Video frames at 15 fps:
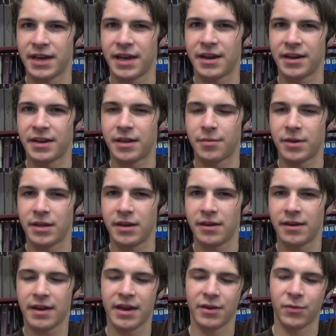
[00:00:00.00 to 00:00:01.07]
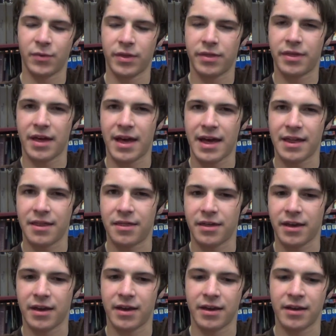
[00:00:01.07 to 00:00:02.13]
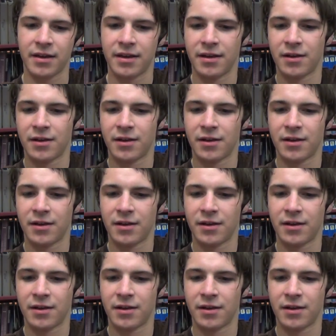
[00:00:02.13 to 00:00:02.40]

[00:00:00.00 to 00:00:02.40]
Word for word: anonymity, and with that they